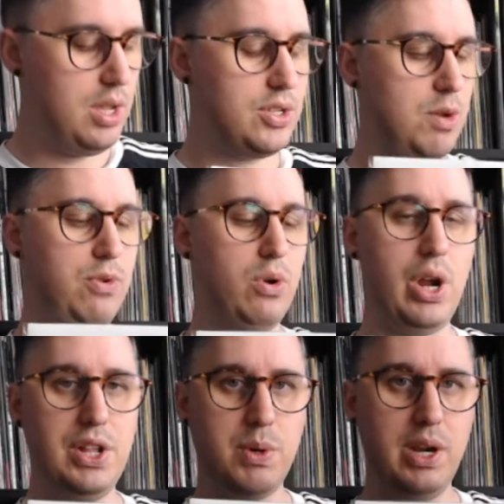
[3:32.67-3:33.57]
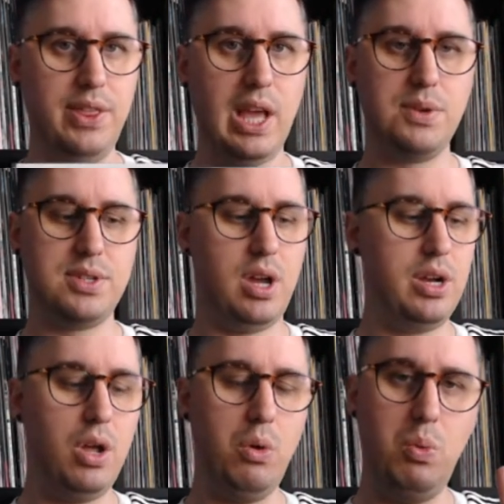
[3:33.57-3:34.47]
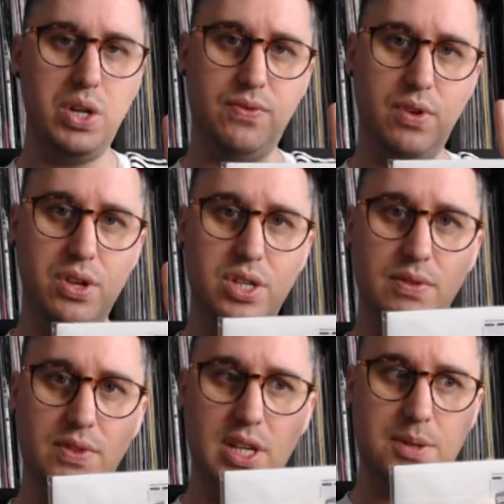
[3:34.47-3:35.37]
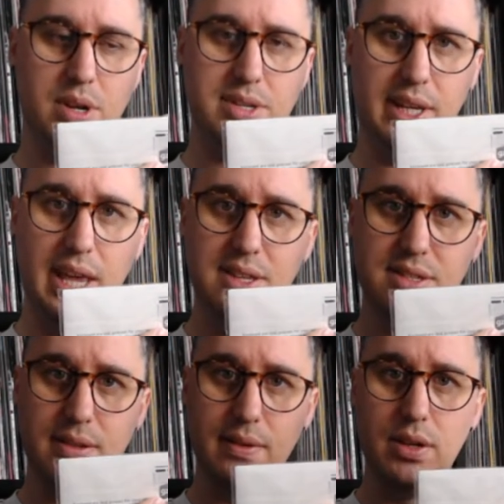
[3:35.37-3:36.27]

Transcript: So before I get onto anything else, I know which version of the test pressing it is.